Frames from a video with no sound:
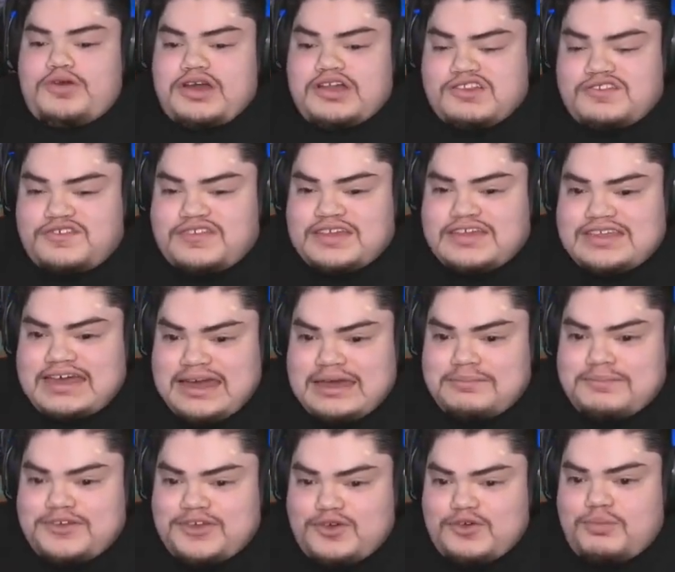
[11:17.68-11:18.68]
runs for the
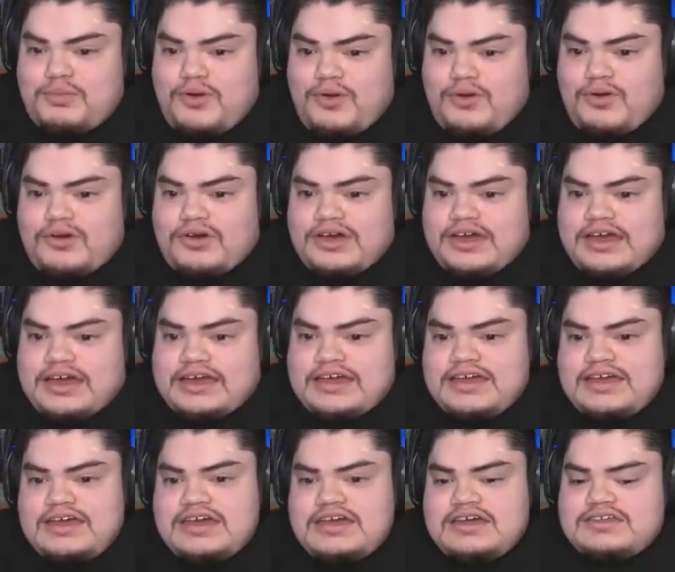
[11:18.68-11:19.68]
debut boy.
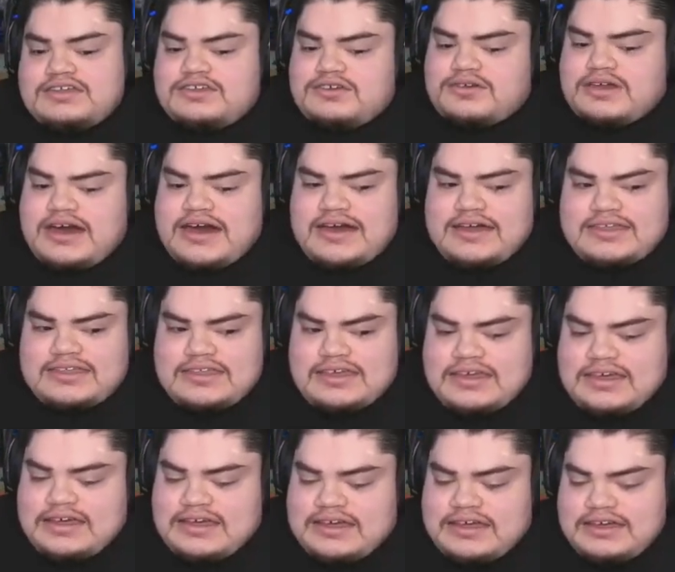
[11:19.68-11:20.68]
Dude, I
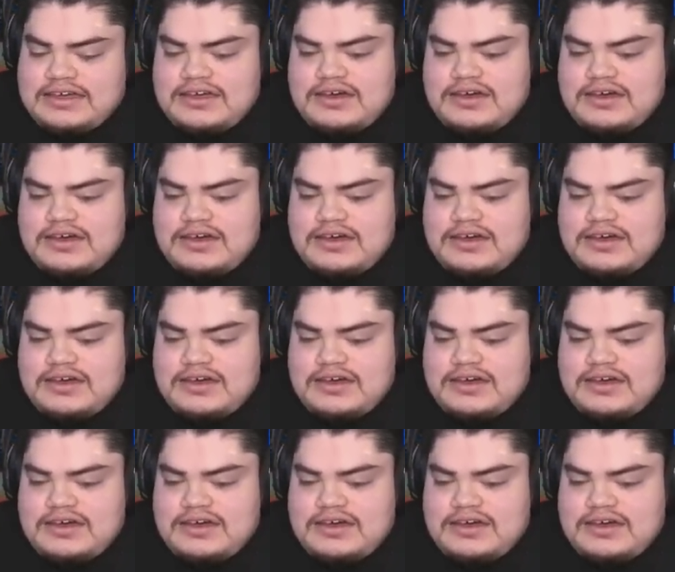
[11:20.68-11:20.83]
think